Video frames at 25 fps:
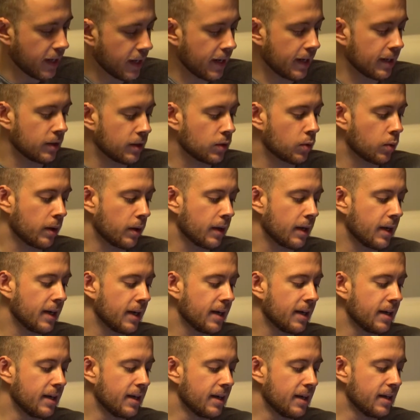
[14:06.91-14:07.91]
and
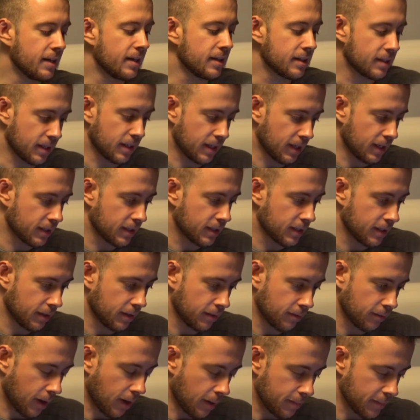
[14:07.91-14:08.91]
26
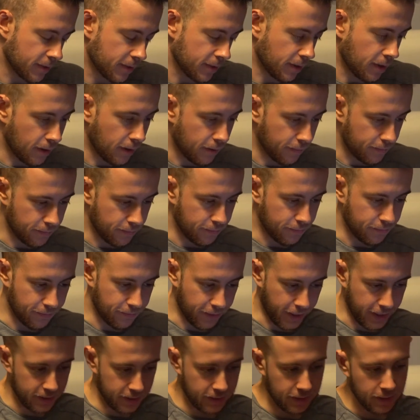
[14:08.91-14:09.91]
grams of
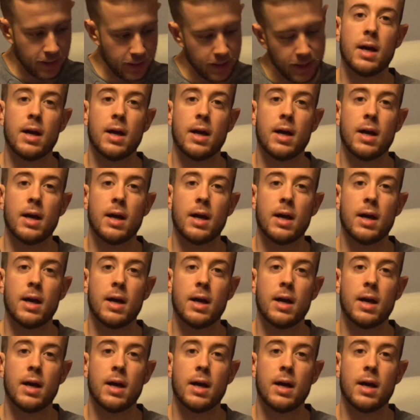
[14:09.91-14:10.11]
fat.